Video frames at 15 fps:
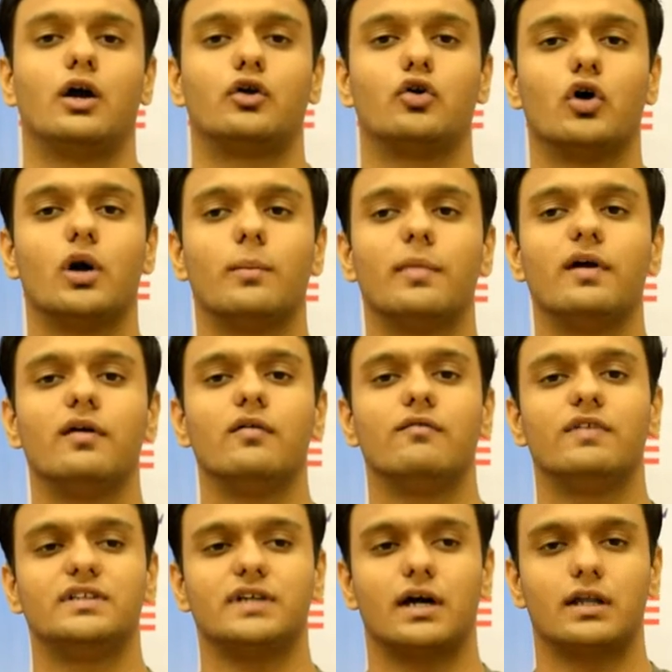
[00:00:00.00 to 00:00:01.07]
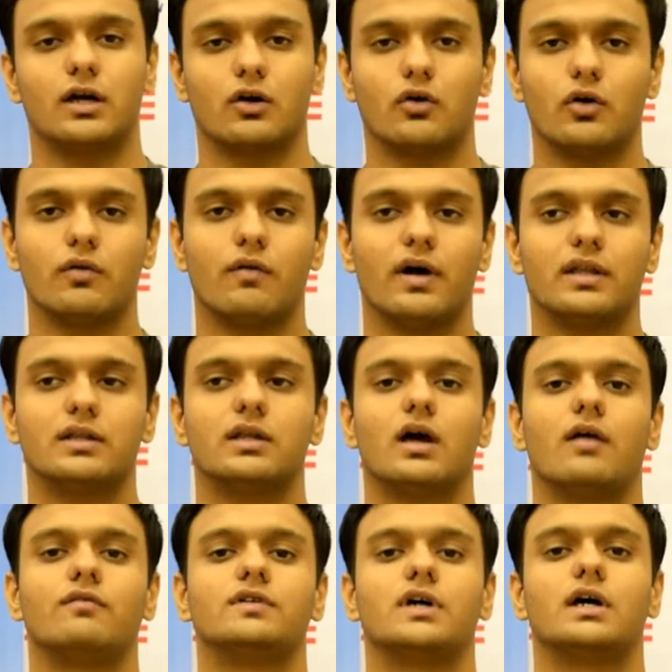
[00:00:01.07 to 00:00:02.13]
told me which are the good ones
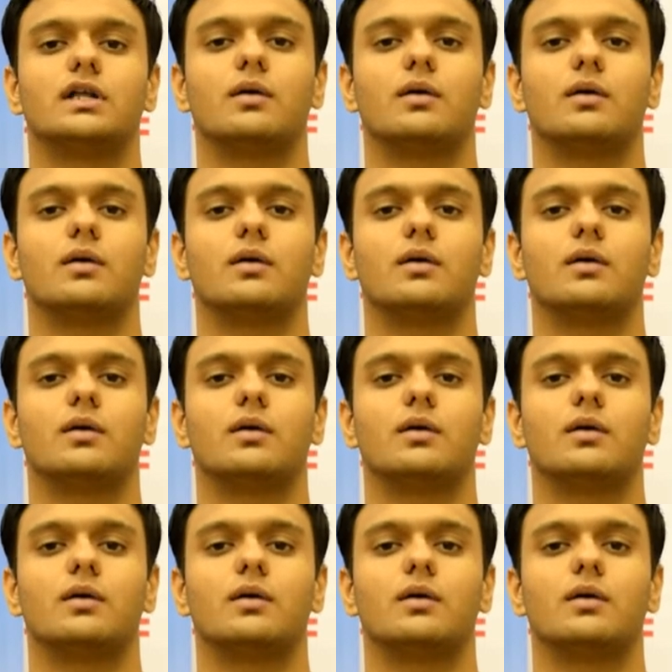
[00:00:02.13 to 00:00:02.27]
which are